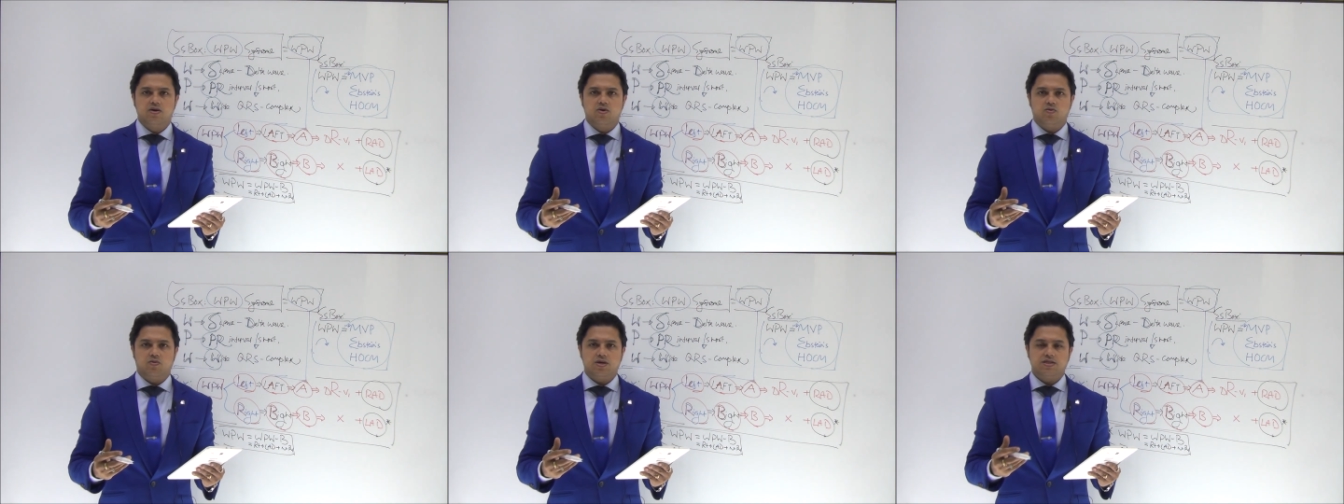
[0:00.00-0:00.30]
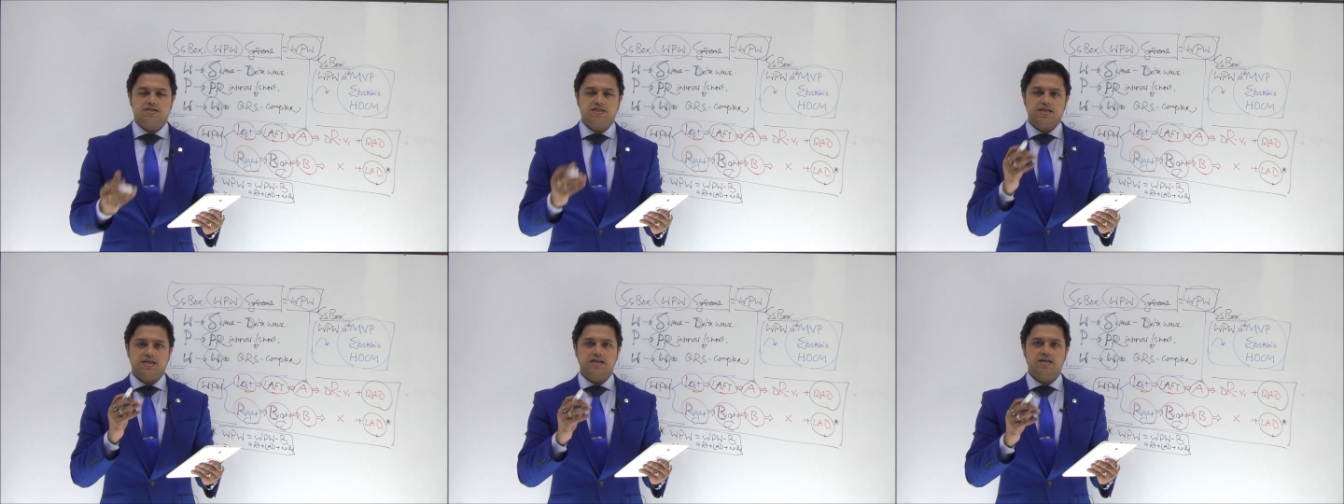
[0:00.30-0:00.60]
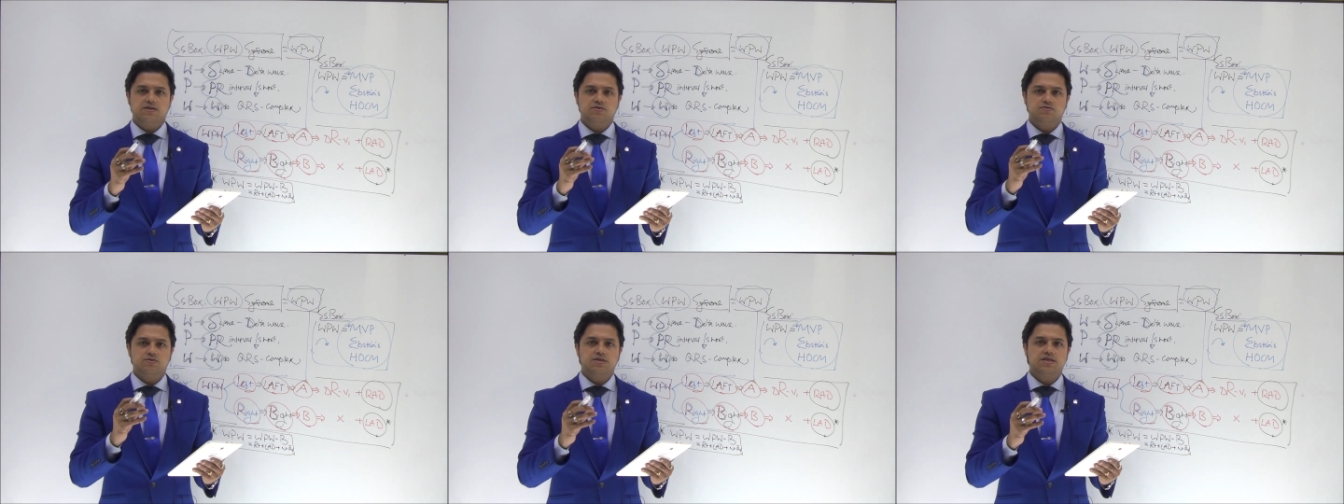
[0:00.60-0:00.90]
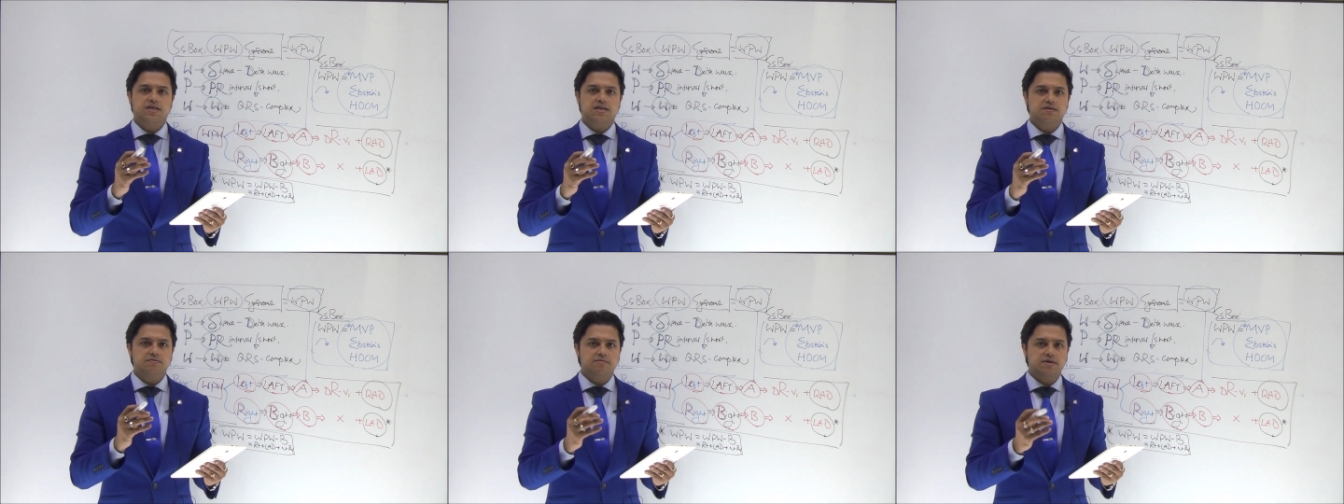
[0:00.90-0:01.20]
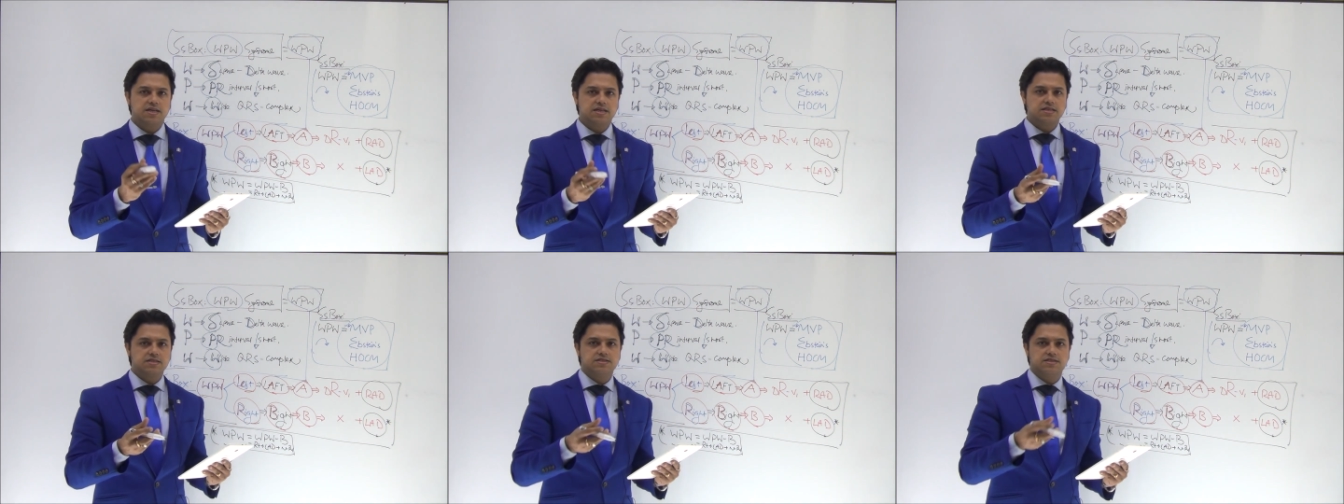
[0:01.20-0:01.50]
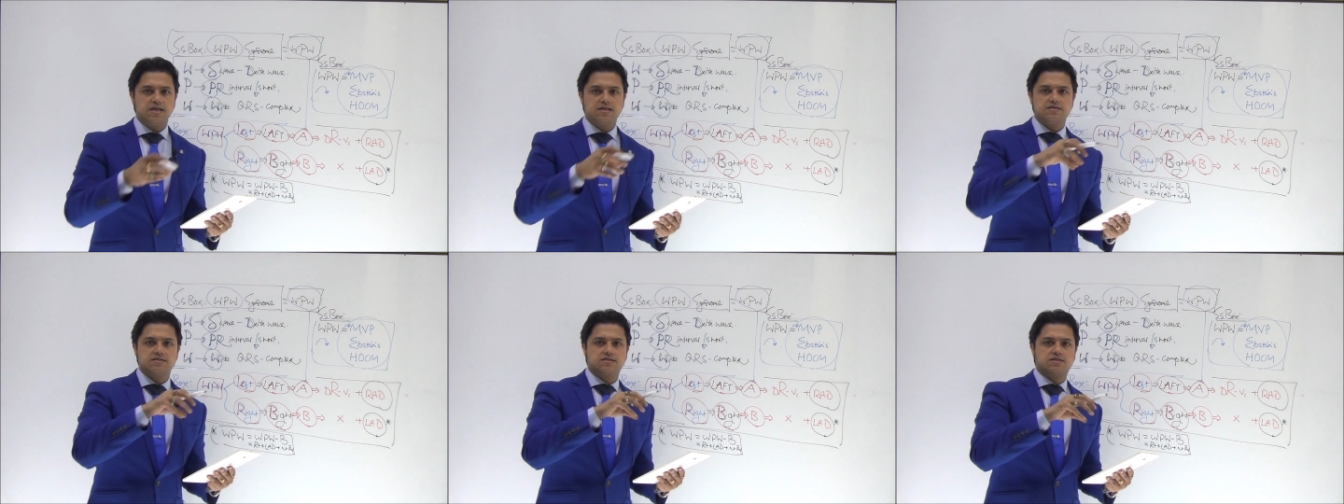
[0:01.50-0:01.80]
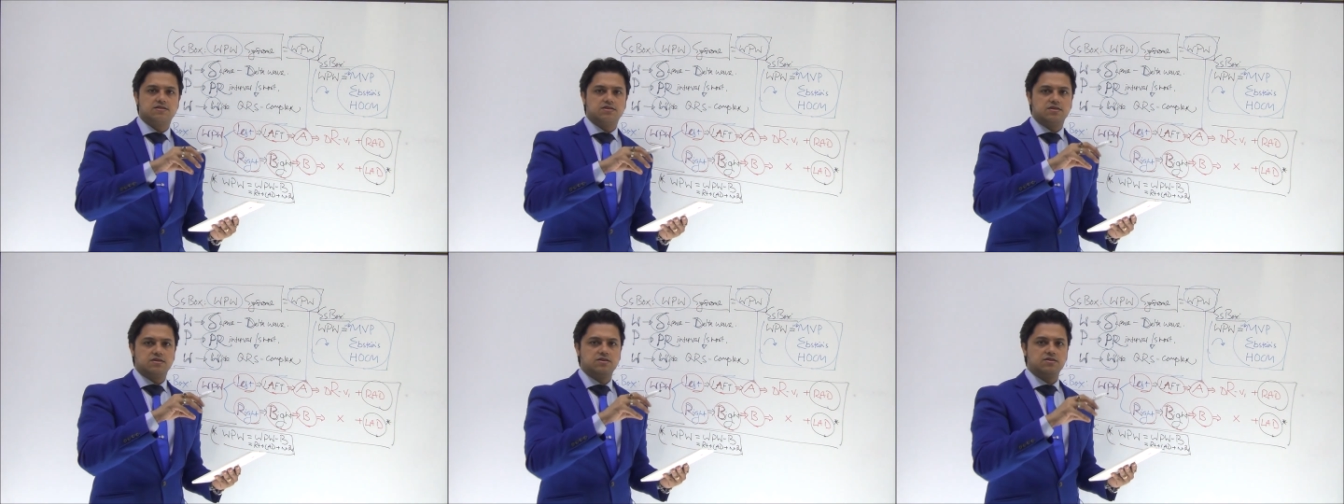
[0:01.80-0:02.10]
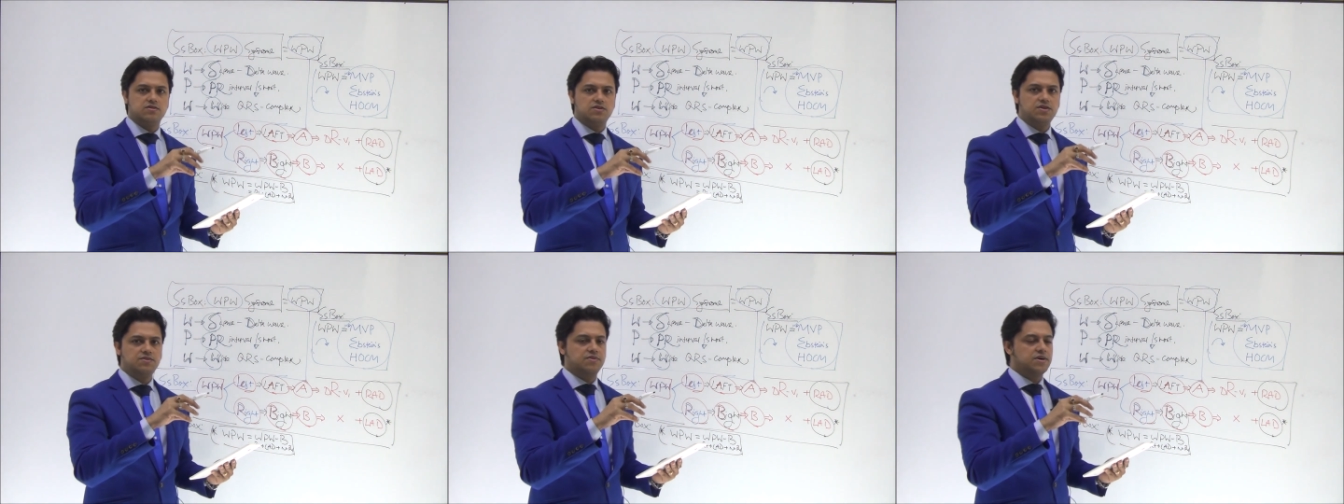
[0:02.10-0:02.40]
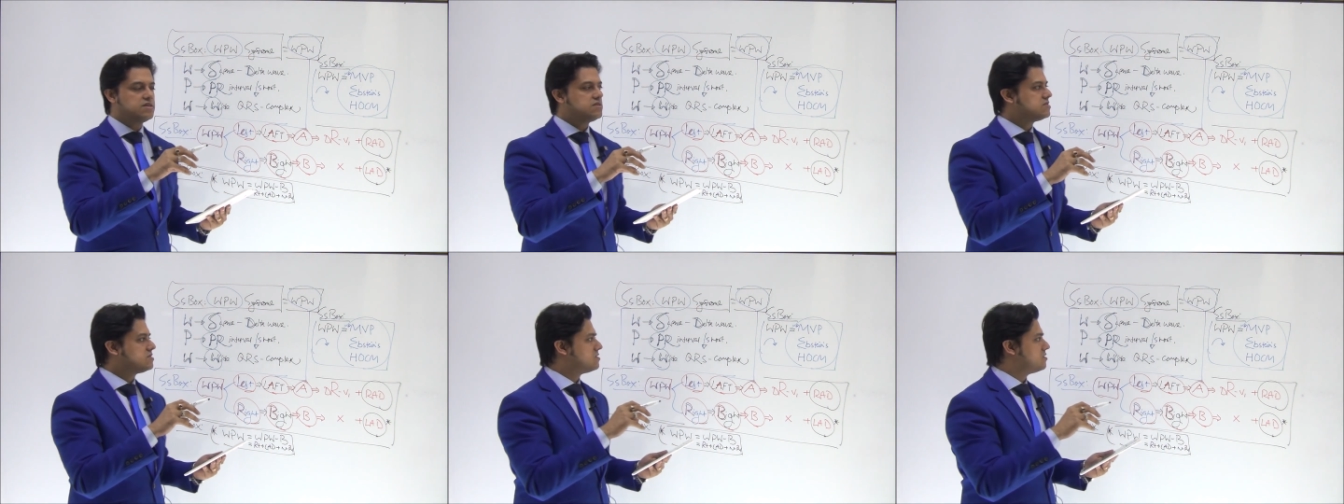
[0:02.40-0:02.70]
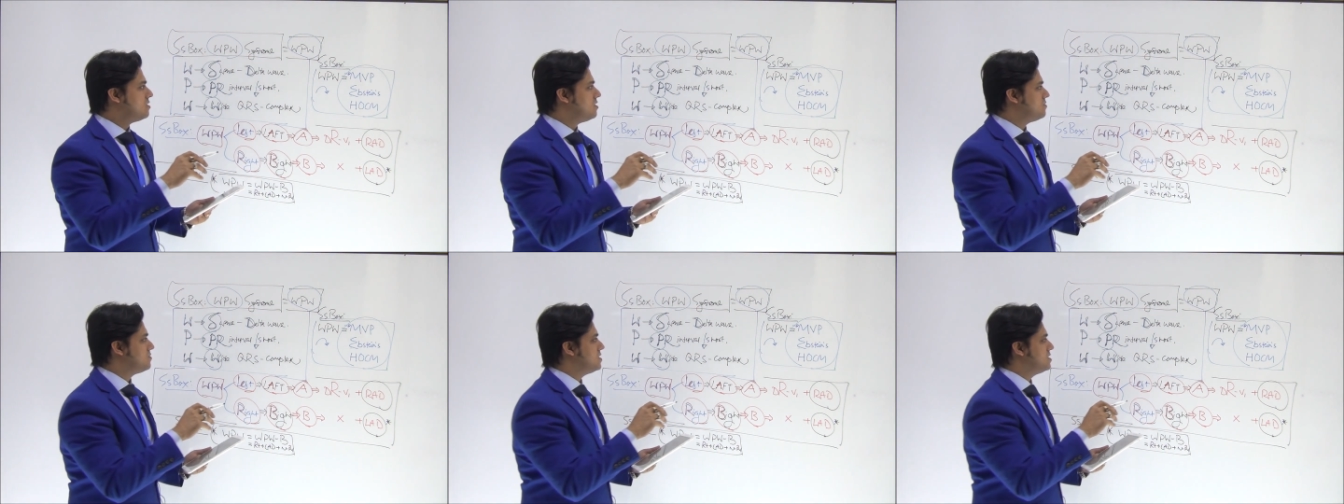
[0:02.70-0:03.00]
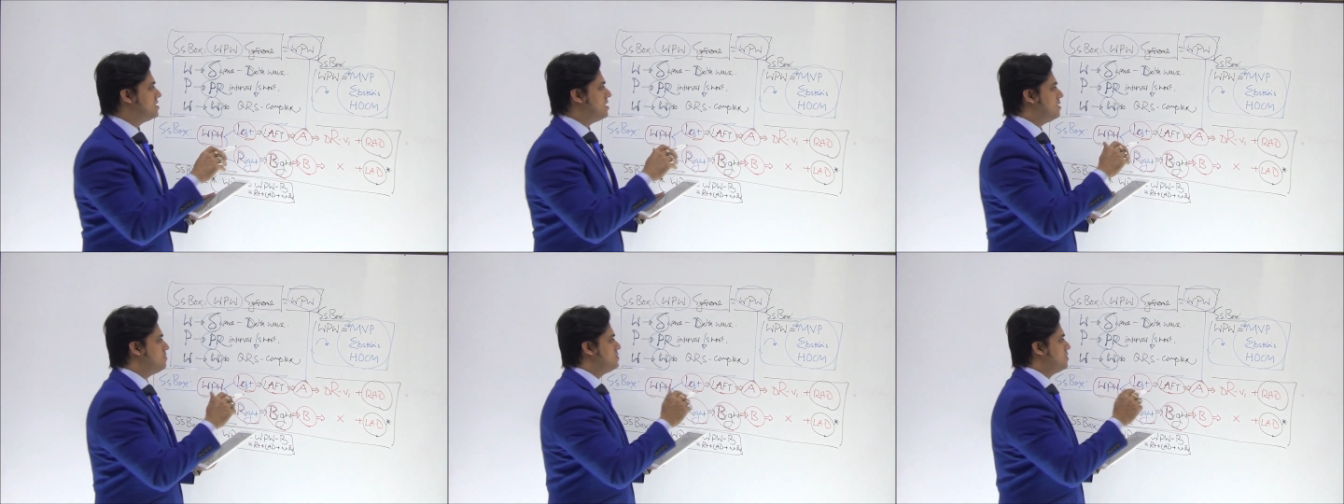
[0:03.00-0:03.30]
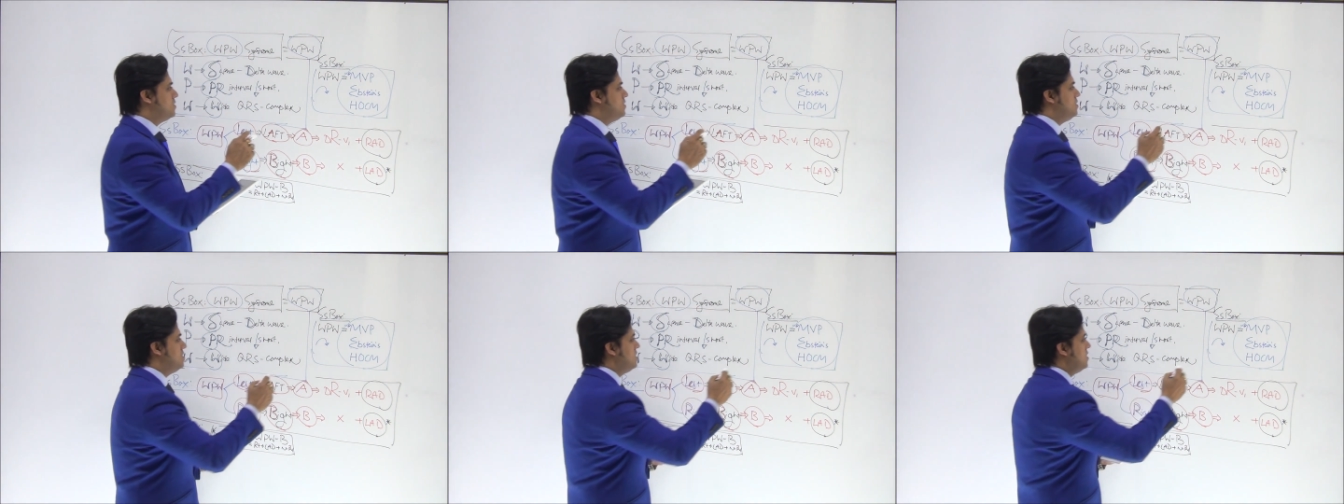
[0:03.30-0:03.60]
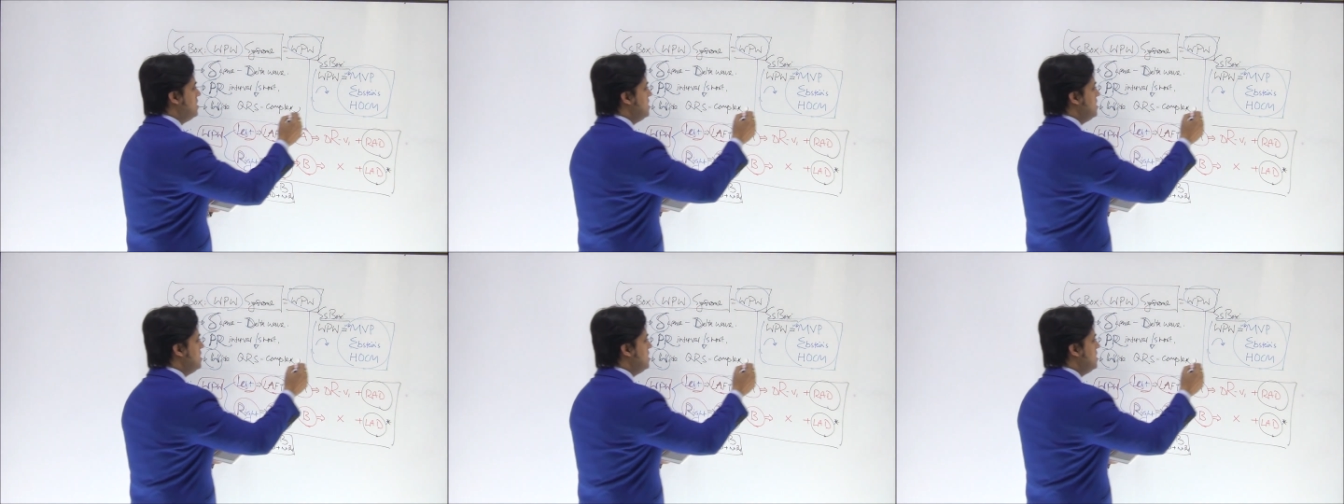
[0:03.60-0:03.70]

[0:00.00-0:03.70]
Once again, we can make it just reverse of the W.